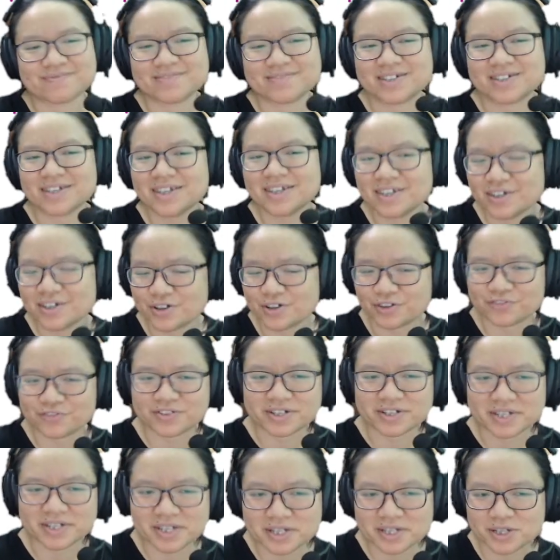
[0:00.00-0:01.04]
See, your
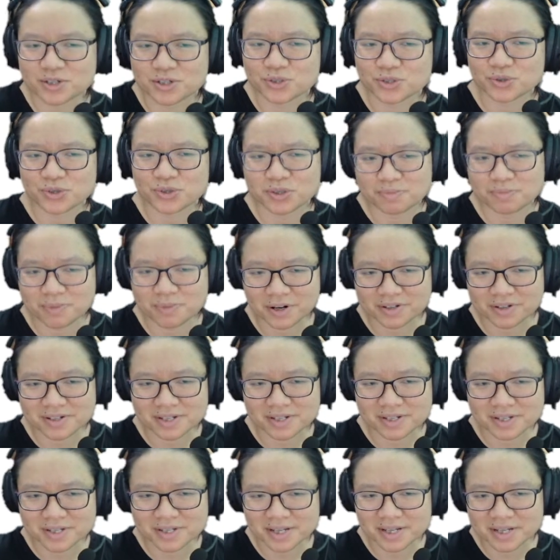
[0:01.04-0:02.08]
physics is so smart
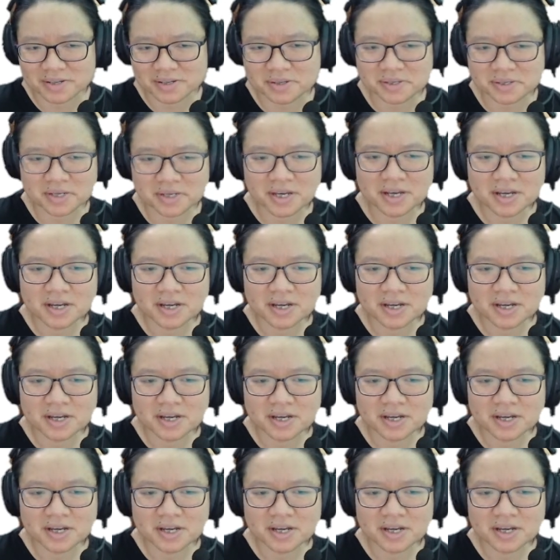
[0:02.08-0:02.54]
these days.